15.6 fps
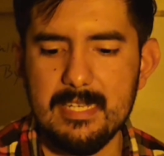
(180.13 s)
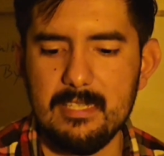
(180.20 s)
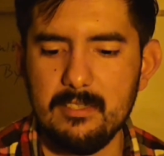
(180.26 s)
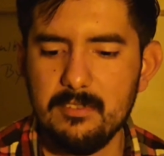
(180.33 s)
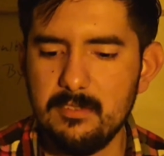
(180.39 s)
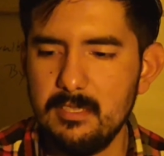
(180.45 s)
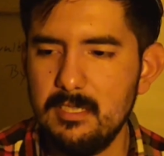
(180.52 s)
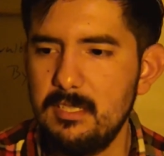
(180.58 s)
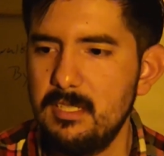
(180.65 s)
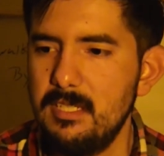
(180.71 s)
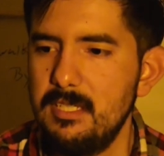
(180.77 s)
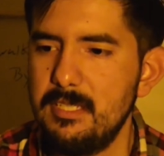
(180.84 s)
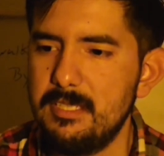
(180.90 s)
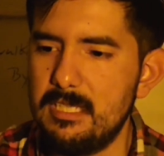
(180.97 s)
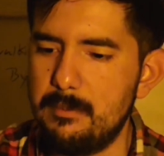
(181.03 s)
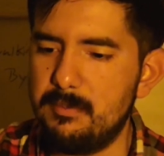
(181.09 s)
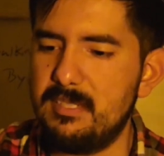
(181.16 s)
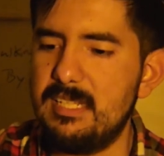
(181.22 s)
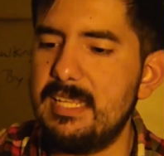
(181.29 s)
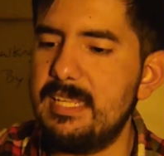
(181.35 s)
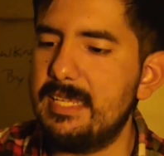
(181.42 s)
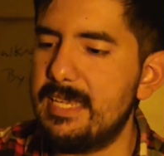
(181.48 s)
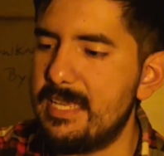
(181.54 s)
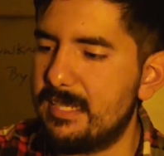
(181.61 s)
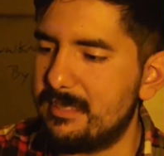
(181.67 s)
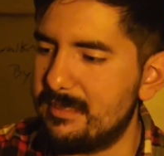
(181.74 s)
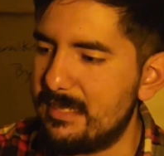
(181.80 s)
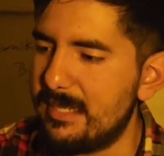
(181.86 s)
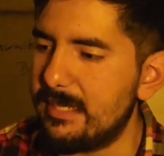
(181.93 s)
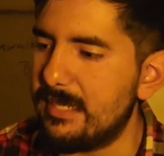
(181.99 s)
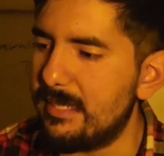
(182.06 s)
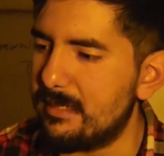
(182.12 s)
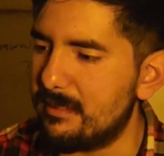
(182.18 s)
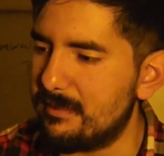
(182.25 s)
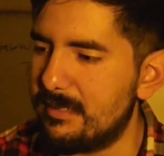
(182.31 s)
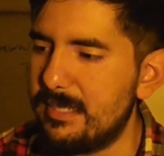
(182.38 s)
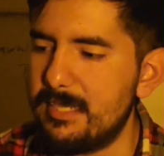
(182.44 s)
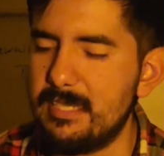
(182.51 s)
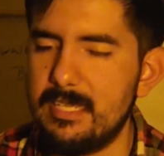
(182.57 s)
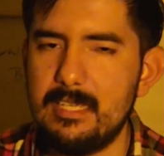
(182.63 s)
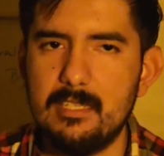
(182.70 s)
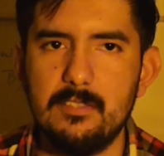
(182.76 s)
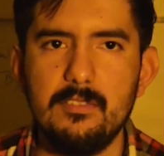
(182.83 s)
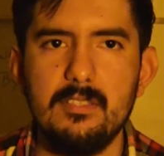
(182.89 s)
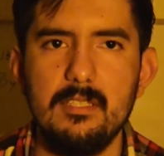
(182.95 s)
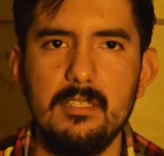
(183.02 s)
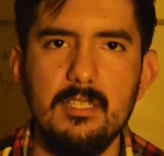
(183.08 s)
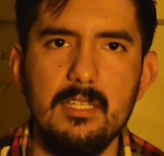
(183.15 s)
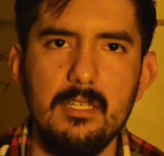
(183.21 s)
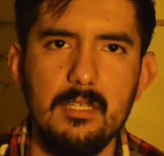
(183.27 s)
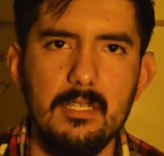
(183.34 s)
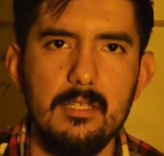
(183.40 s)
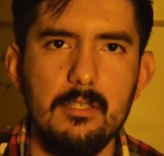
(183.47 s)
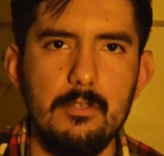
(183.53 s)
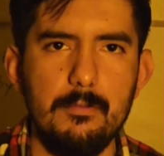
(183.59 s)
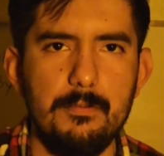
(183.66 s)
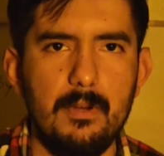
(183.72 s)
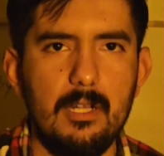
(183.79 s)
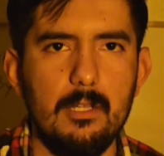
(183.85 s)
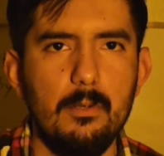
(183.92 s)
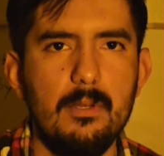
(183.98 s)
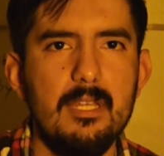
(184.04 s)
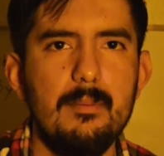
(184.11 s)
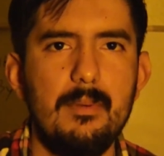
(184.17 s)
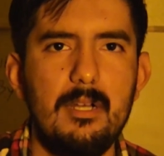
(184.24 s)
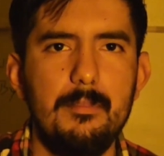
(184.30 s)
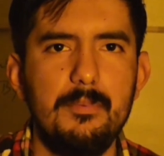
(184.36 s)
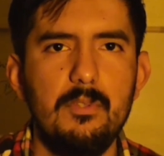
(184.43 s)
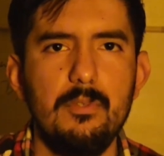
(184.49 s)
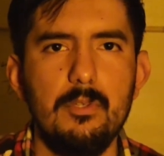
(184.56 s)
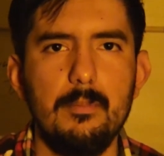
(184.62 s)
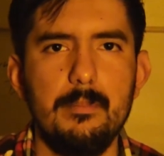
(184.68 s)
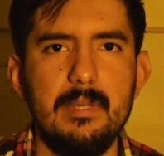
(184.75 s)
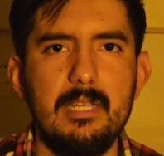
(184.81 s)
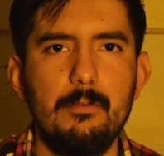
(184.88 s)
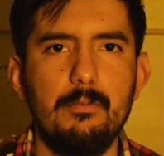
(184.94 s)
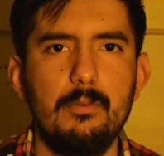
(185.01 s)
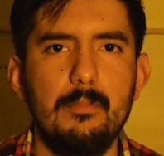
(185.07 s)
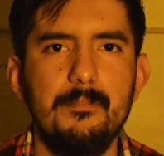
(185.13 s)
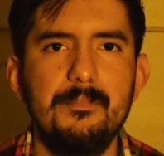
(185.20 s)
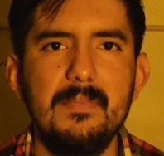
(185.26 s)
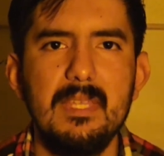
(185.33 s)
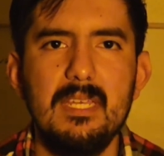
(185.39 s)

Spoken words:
eggs. Keeps laying eggs, laying eggs, laying eggs. You follow him up to your bedroom.